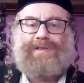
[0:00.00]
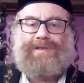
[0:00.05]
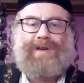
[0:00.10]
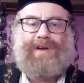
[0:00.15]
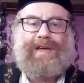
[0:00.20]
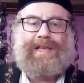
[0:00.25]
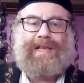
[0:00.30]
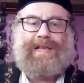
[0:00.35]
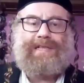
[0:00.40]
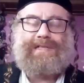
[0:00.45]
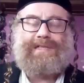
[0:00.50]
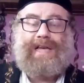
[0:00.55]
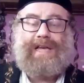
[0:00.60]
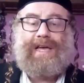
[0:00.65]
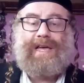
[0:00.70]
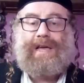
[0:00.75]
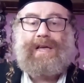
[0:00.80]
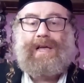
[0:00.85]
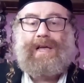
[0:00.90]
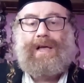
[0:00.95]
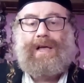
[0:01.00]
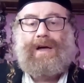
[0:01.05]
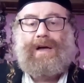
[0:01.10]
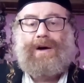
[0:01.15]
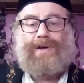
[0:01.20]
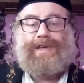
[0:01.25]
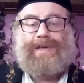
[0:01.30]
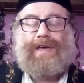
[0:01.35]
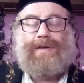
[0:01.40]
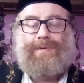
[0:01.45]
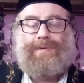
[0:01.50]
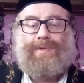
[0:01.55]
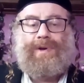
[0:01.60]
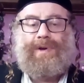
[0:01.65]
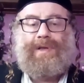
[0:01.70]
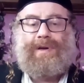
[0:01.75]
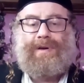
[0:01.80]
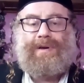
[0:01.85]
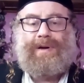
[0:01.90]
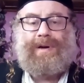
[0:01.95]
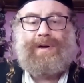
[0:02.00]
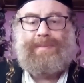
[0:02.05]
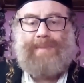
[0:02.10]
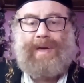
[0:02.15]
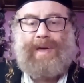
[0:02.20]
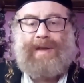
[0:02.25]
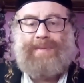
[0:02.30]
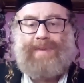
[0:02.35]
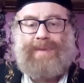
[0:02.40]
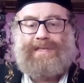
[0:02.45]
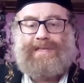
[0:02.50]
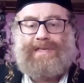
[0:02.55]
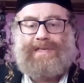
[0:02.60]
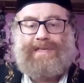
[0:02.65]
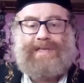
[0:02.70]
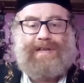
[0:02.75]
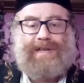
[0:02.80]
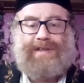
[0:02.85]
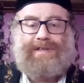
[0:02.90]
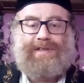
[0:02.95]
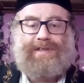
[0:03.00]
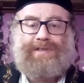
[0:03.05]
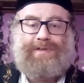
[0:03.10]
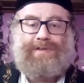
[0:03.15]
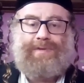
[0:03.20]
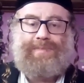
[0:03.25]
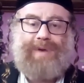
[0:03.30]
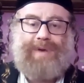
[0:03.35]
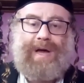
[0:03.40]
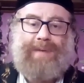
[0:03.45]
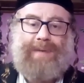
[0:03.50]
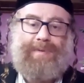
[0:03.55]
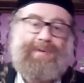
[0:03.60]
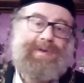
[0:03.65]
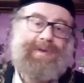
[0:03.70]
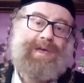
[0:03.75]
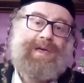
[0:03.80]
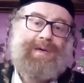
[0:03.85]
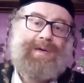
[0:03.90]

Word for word: So I can say, okay, you want to marry my sister, this is no problem,